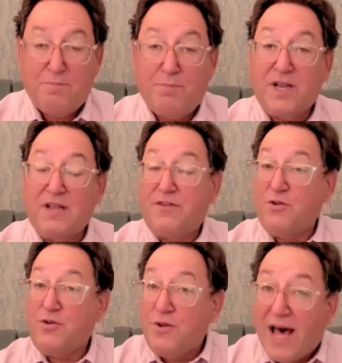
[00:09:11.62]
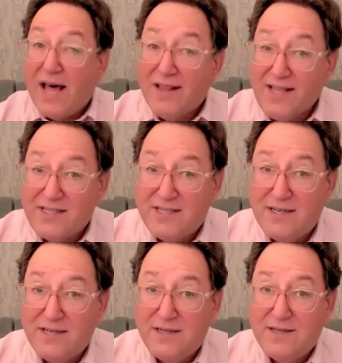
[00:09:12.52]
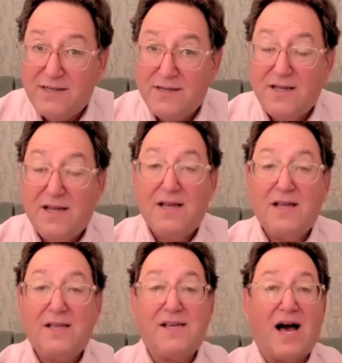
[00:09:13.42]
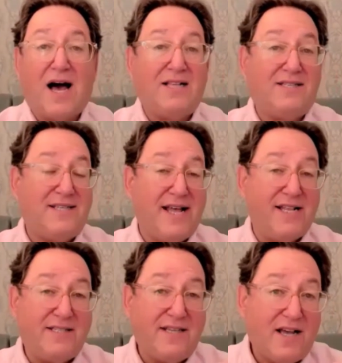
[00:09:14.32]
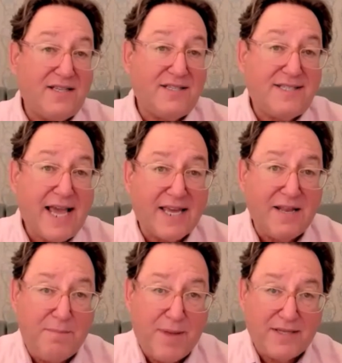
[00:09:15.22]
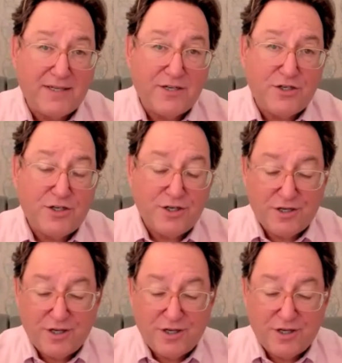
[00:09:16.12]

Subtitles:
But if you do not listen, God sends a second message.